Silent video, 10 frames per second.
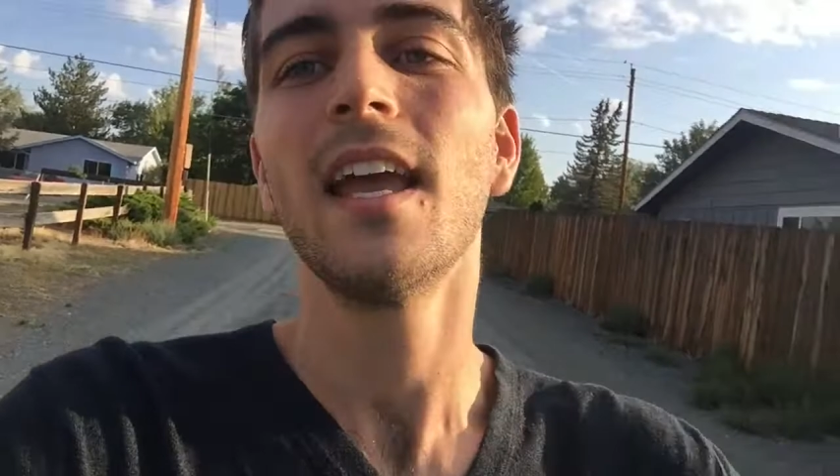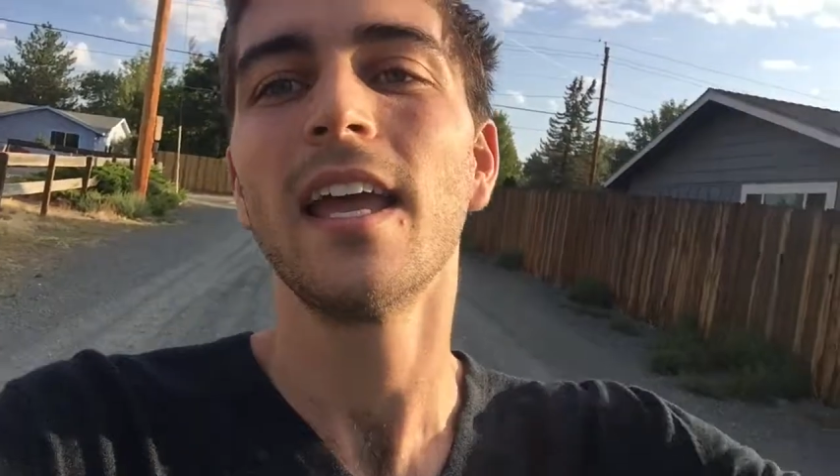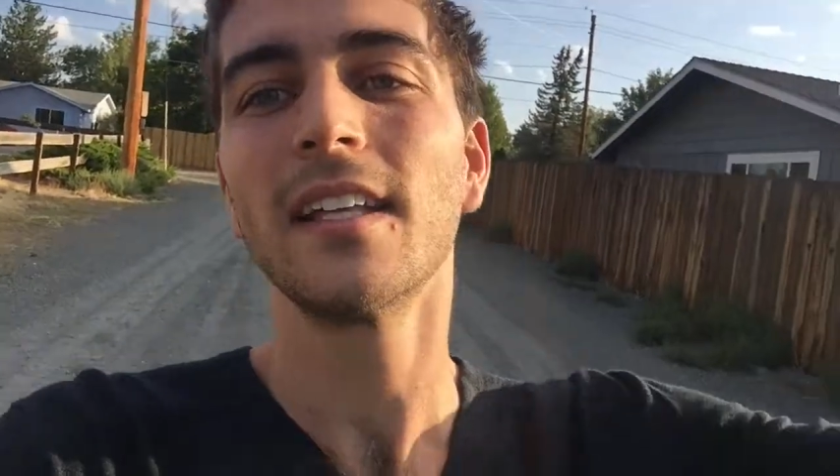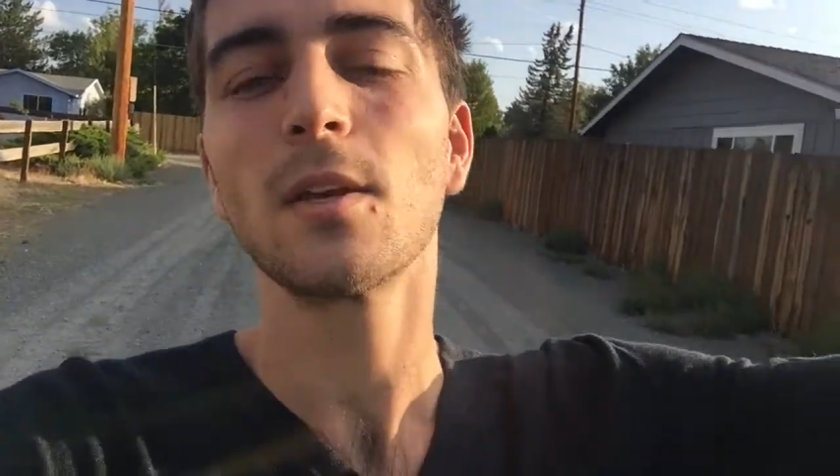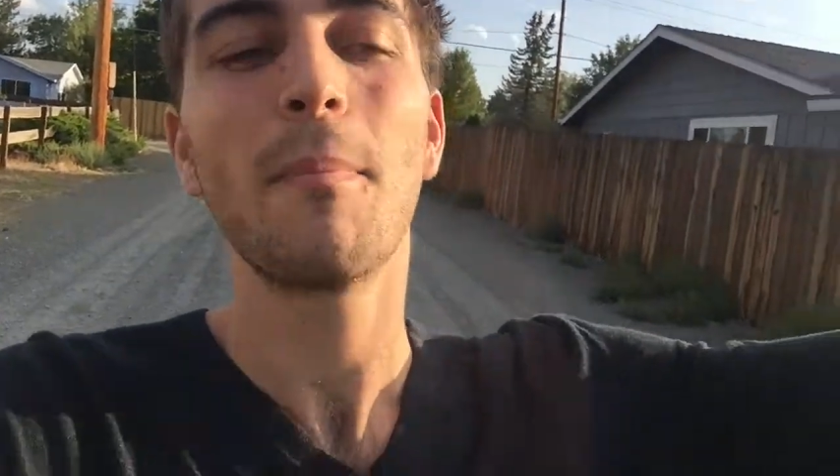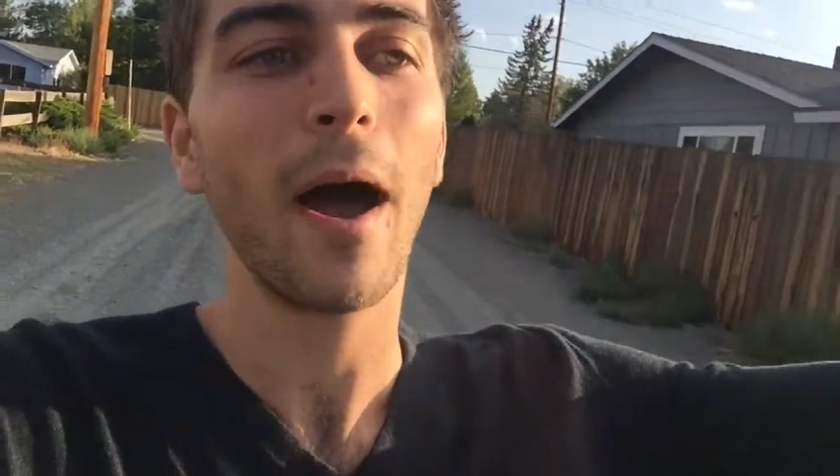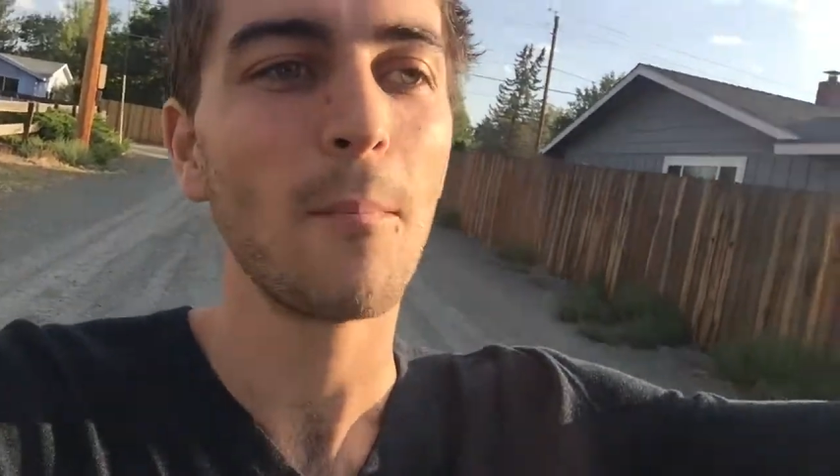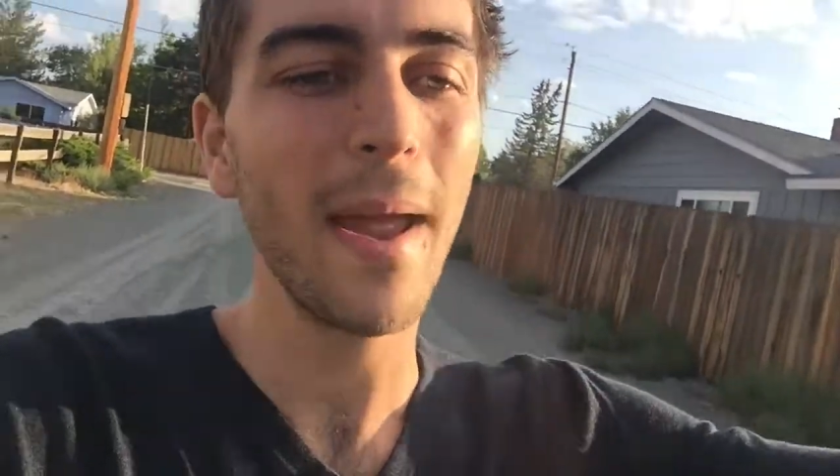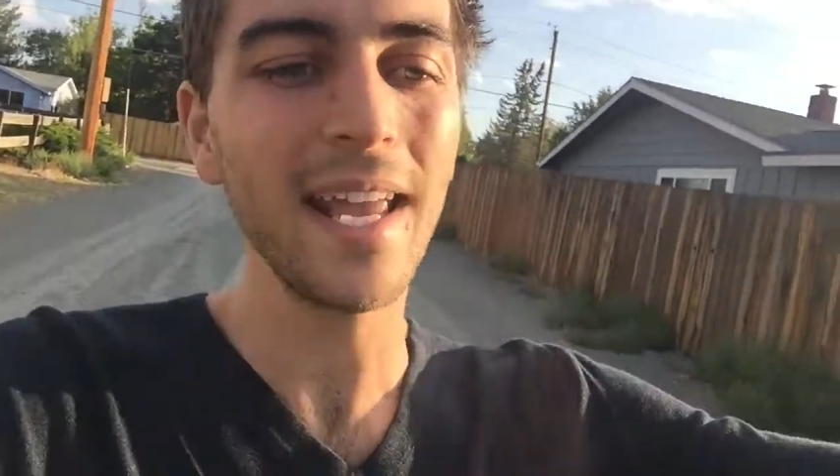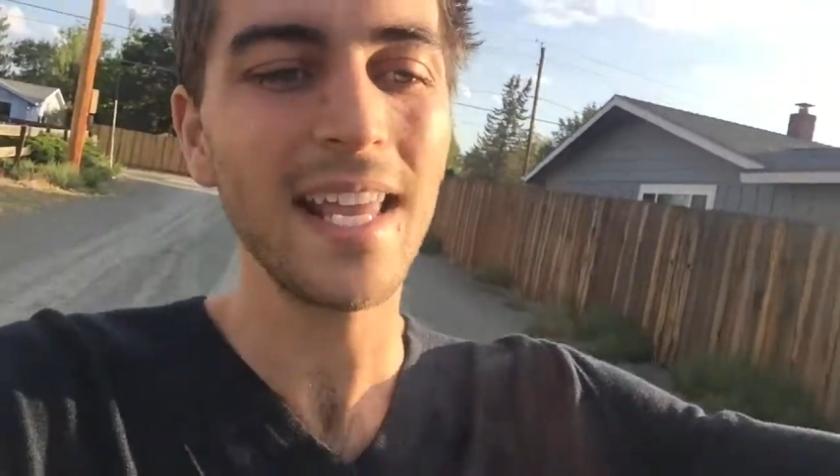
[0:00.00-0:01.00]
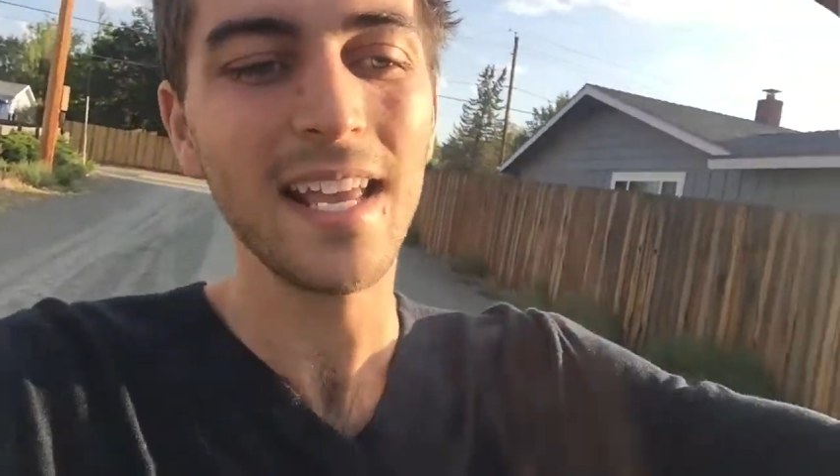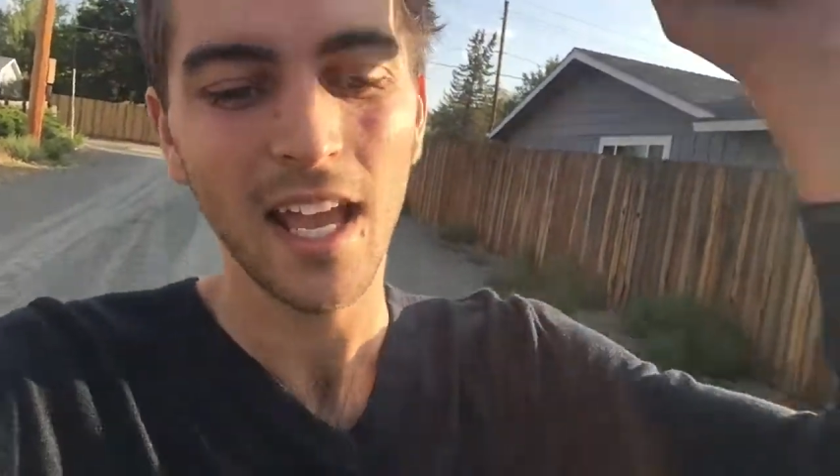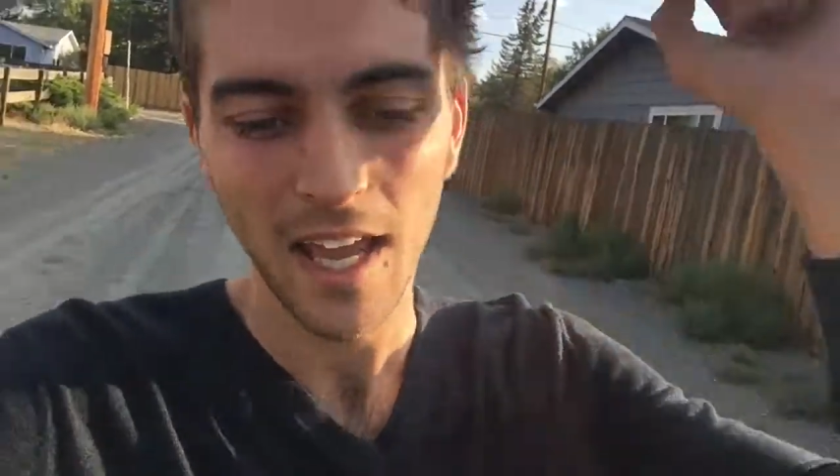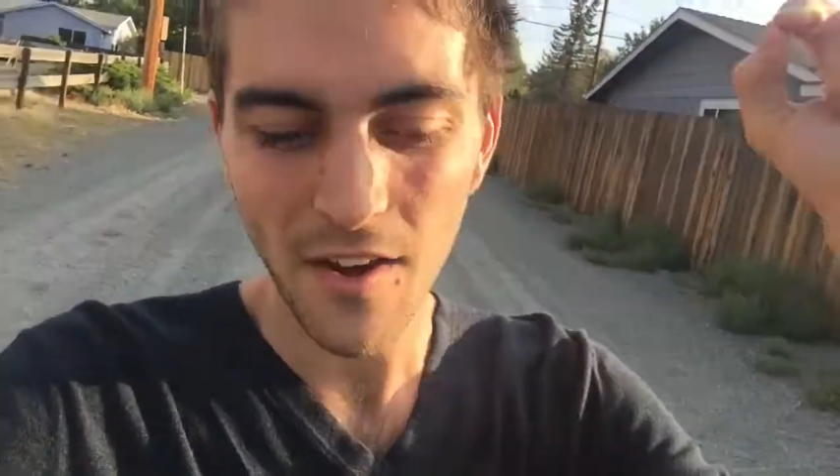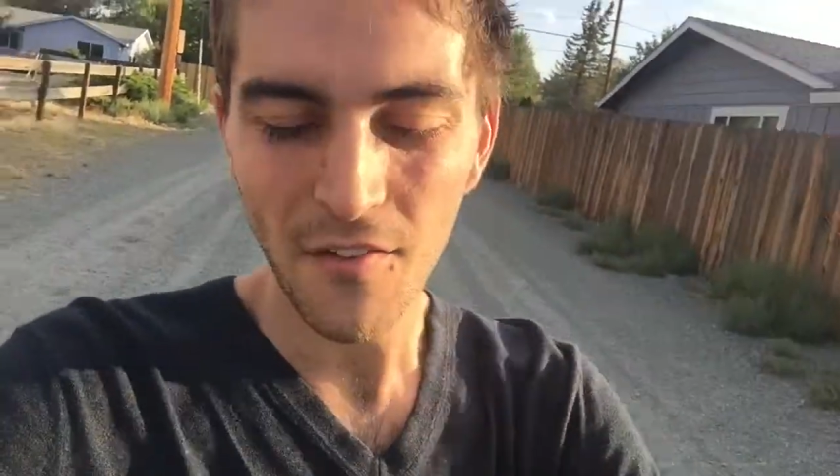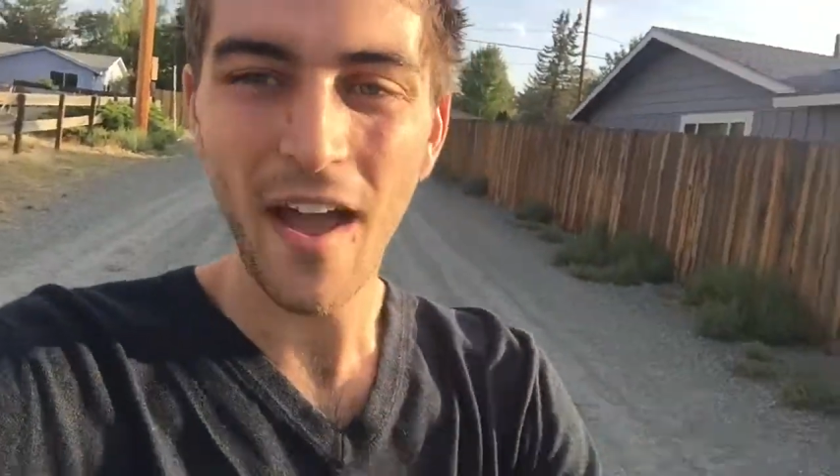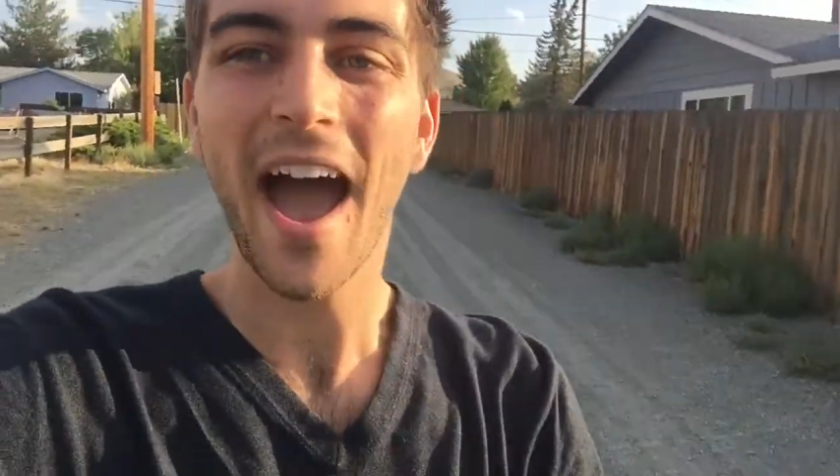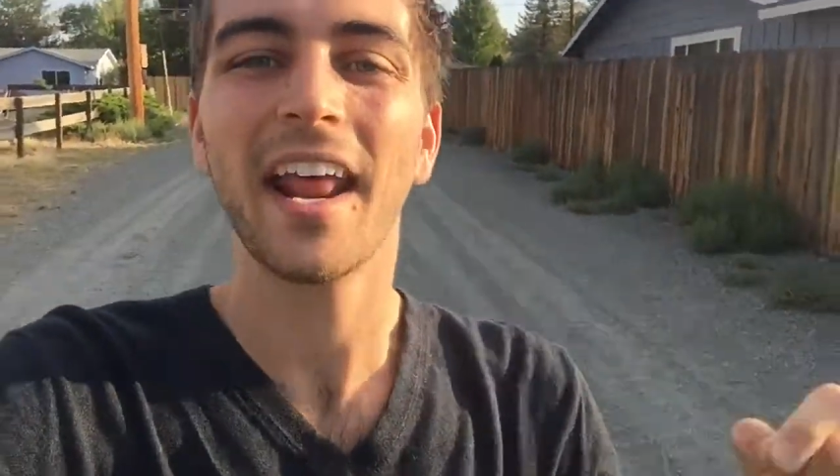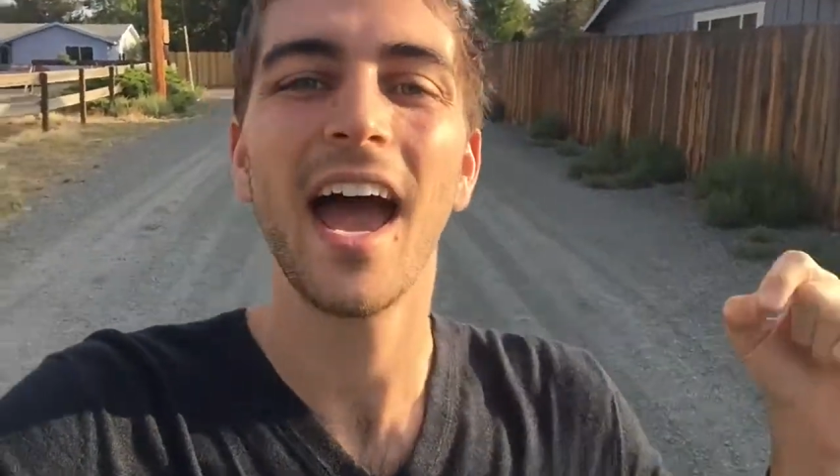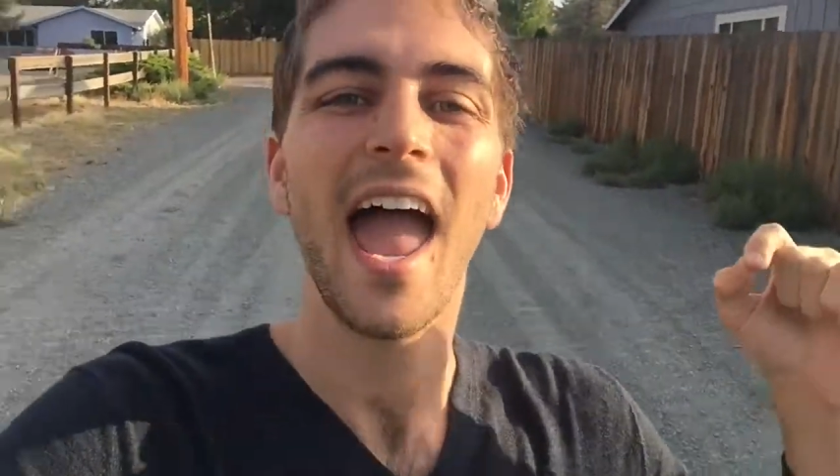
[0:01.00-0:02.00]
It's about making
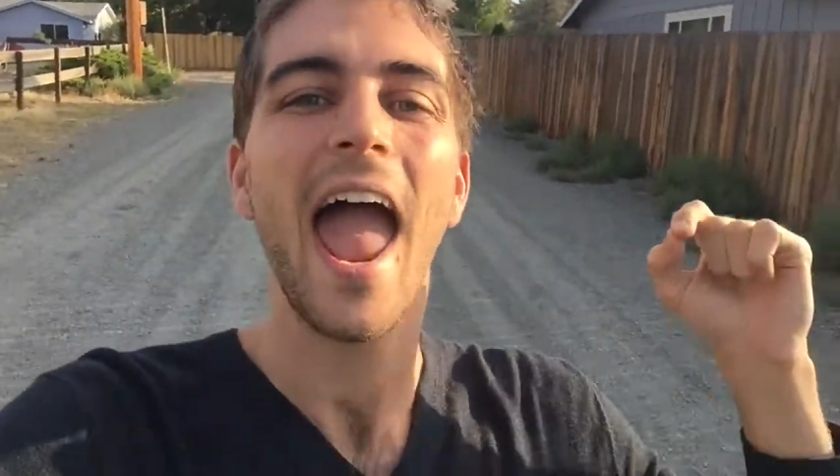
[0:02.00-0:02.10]
Nevada